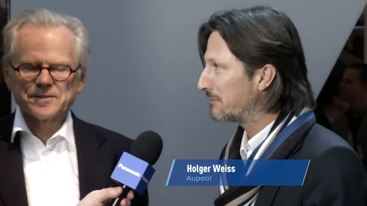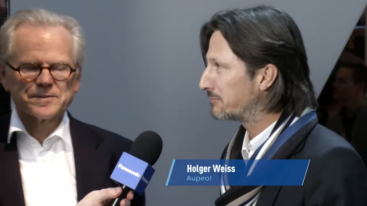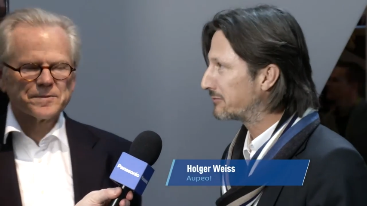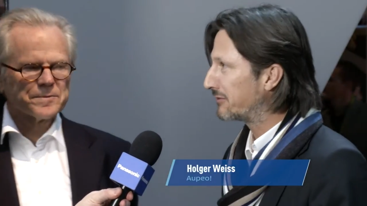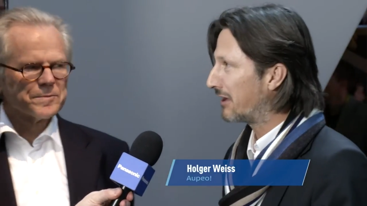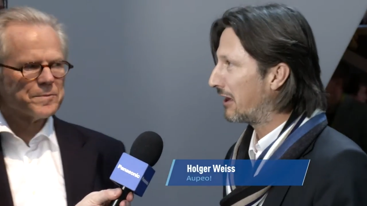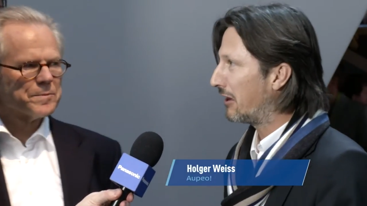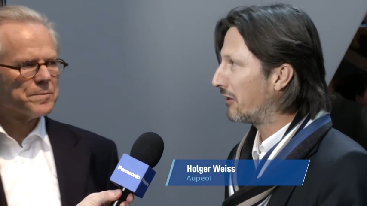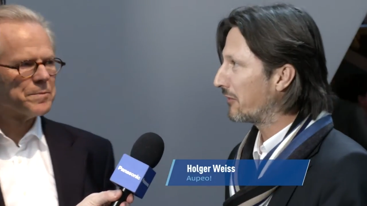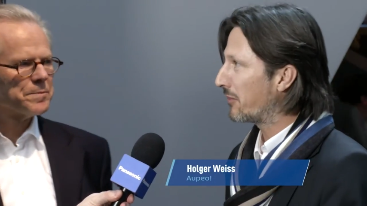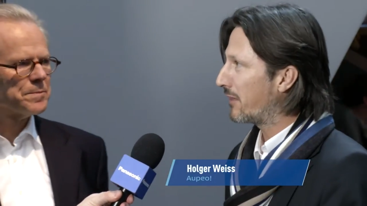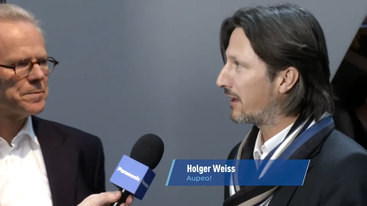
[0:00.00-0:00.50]

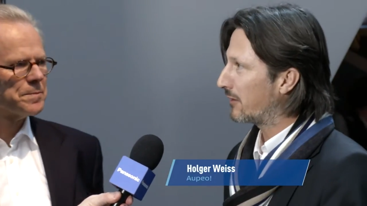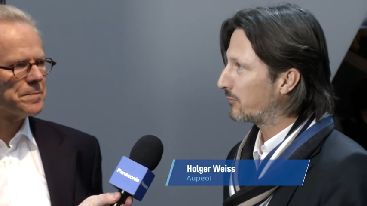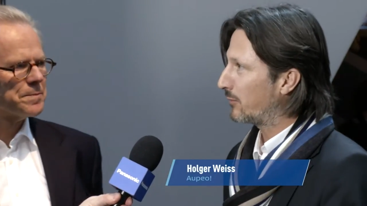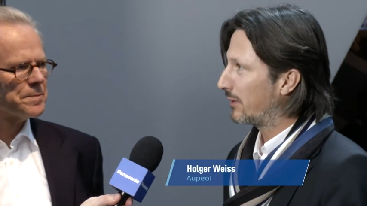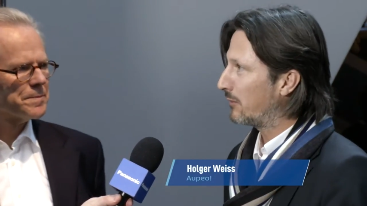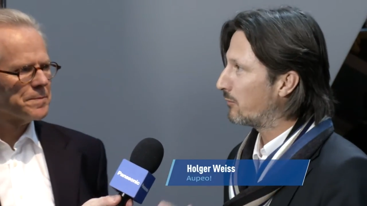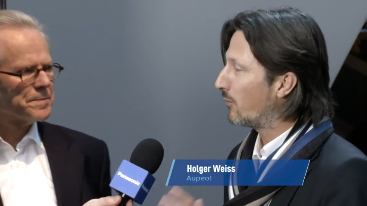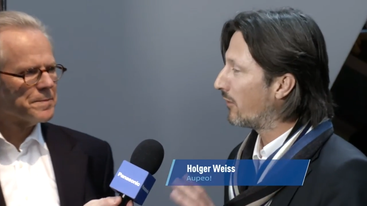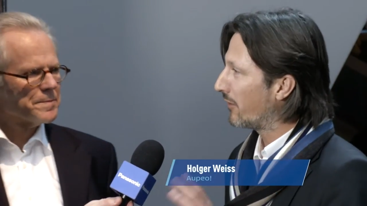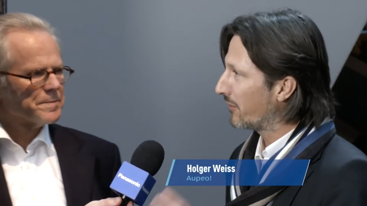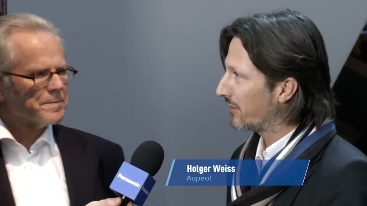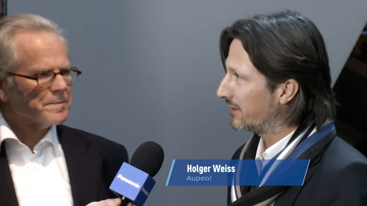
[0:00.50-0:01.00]
Speaker 1: proud that
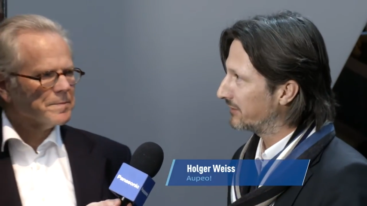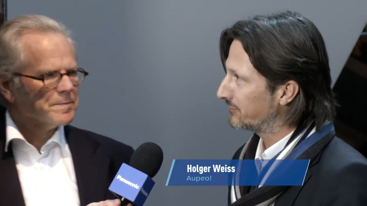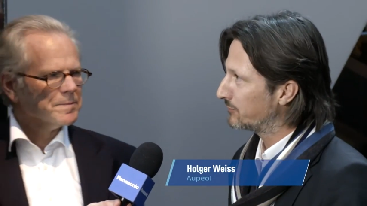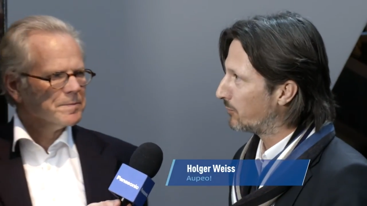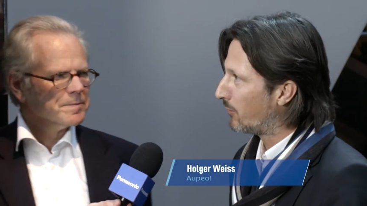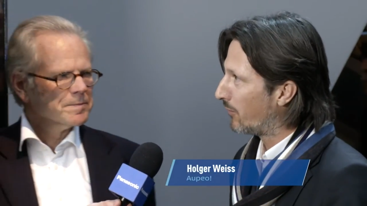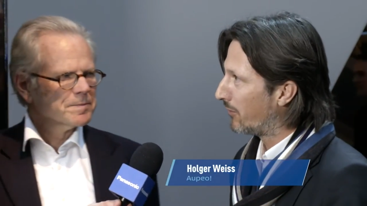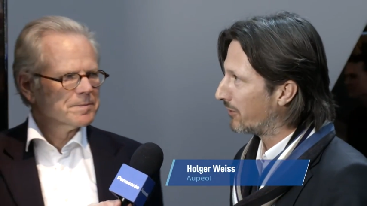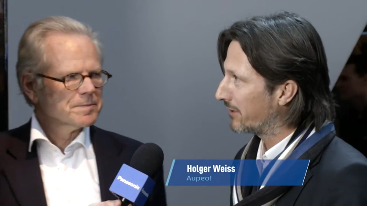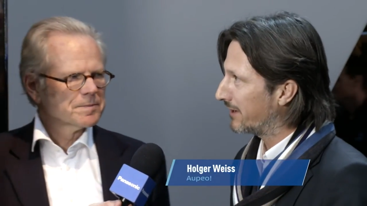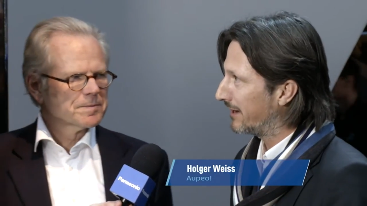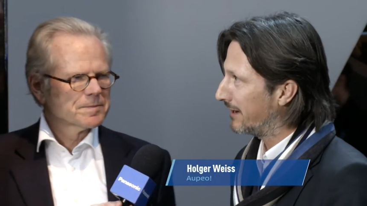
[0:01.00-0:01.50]
we won this
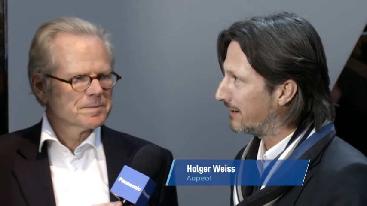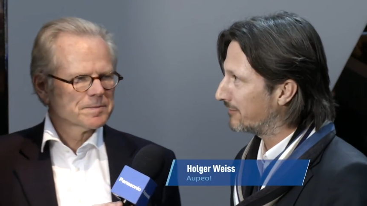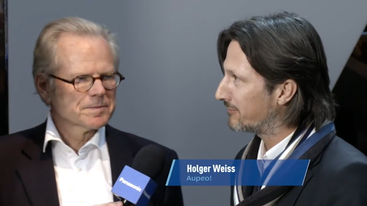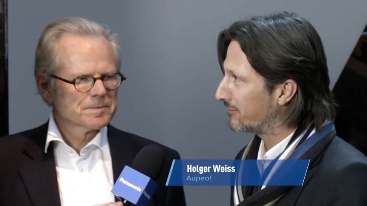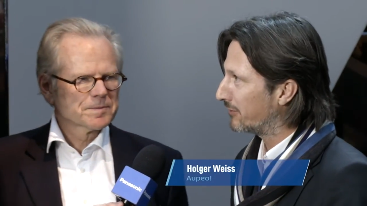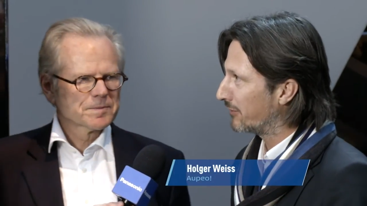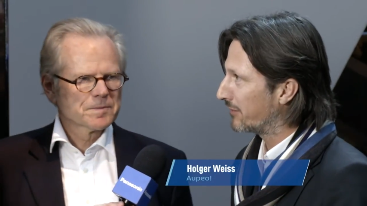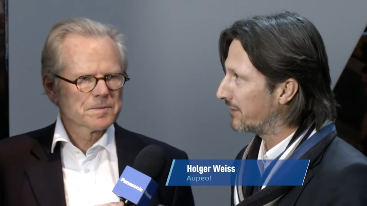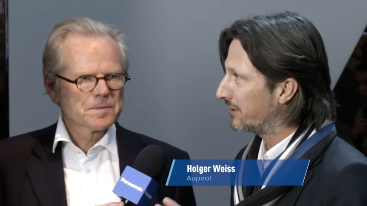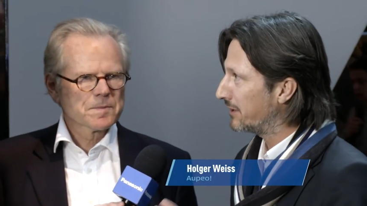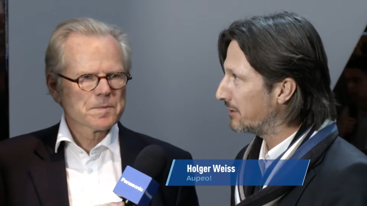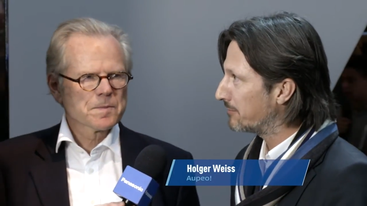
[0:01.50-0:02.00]
award here
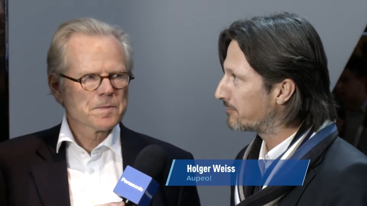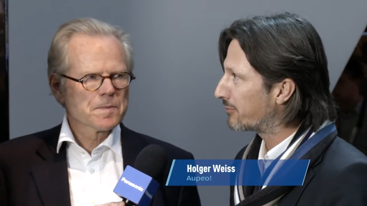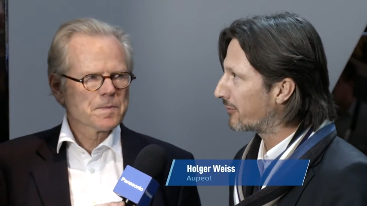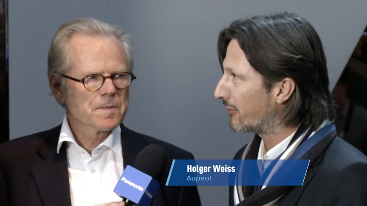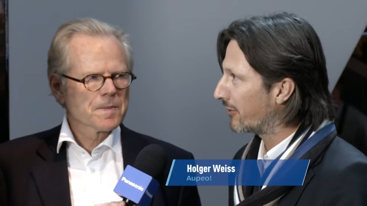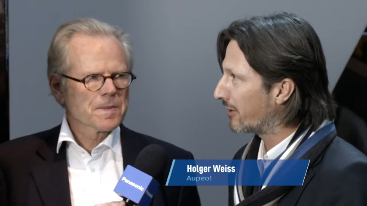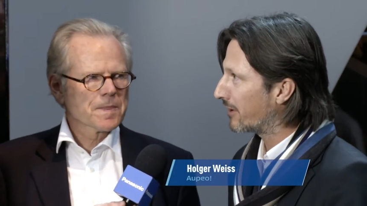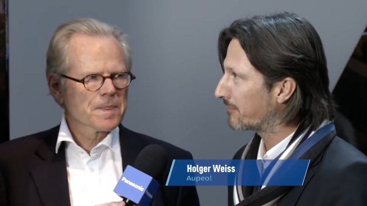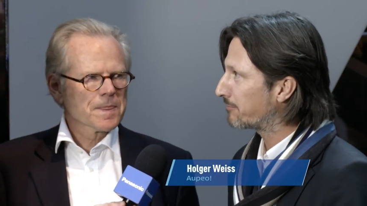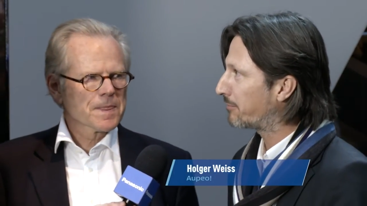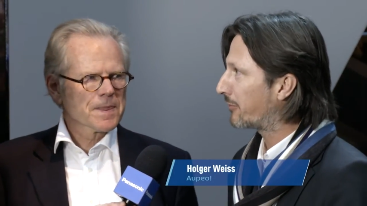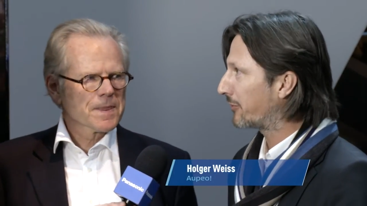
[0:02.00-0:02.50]
for the new
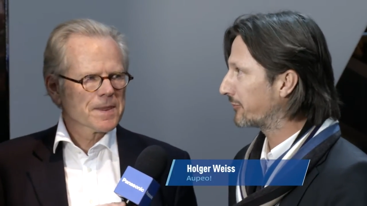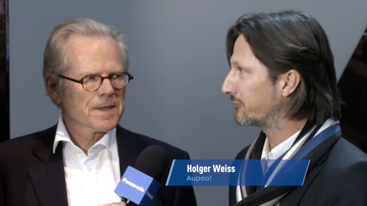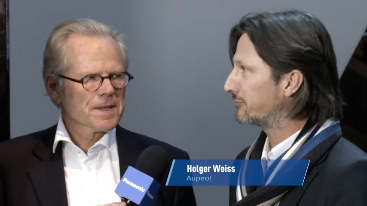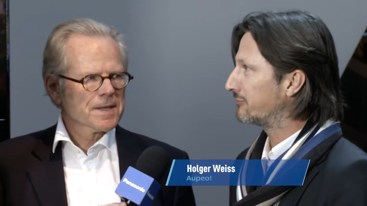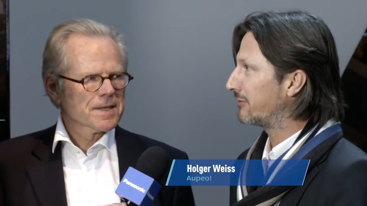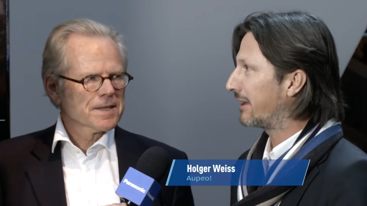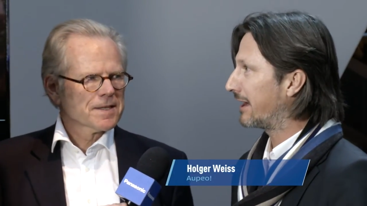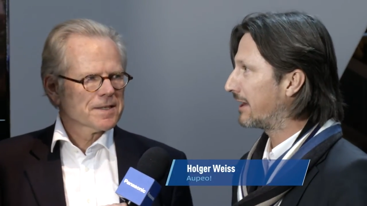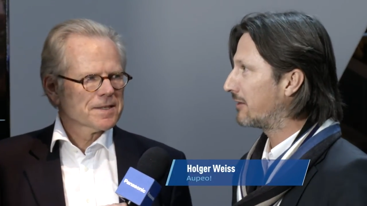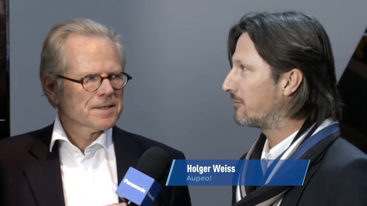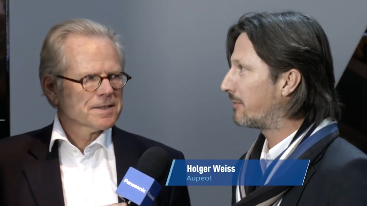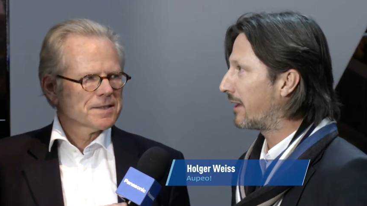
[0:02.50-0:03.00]
product,
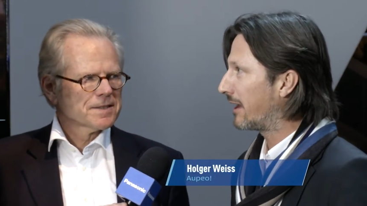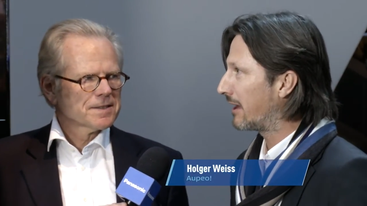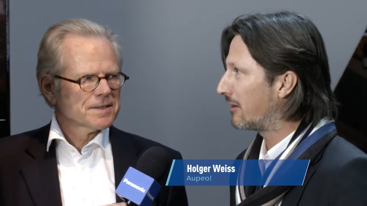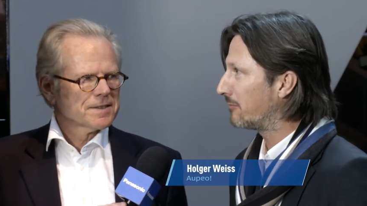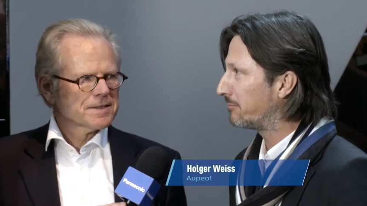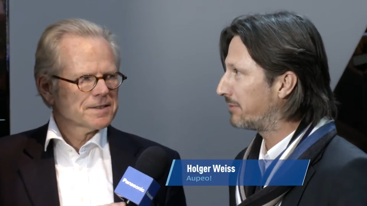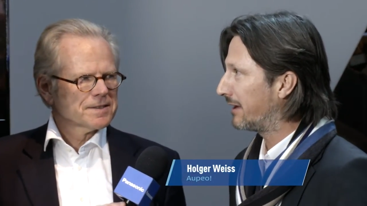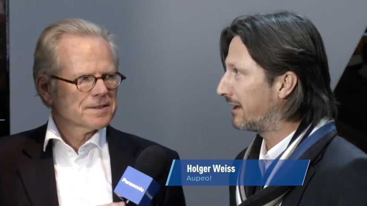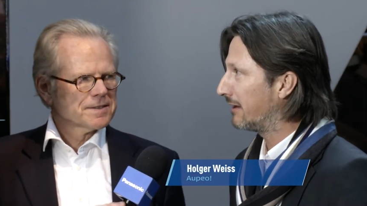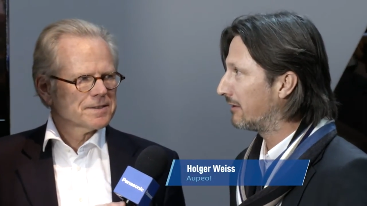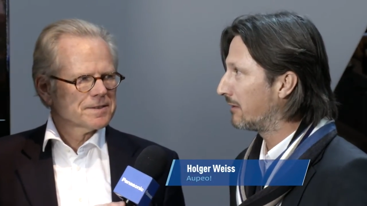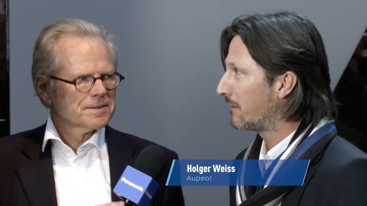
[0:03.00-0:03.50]
Personal Radio by
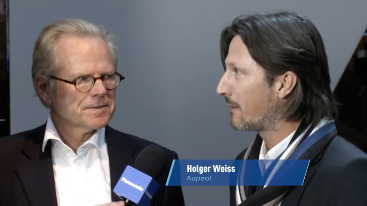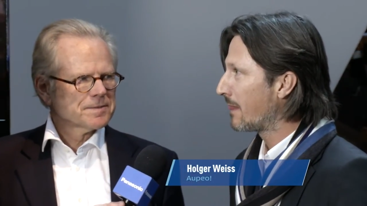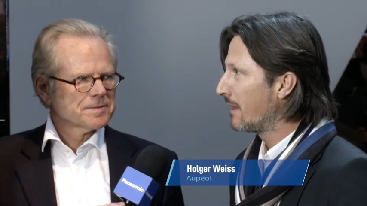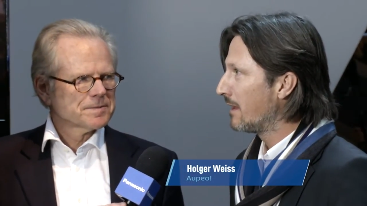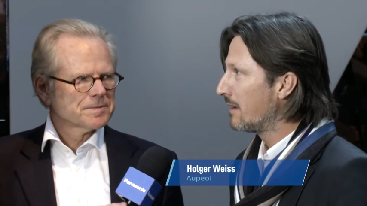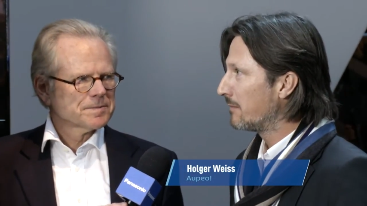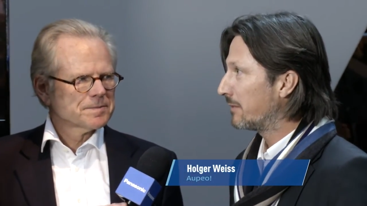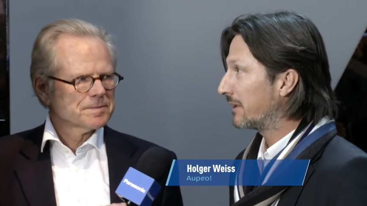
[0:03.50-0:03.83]
Aupeo,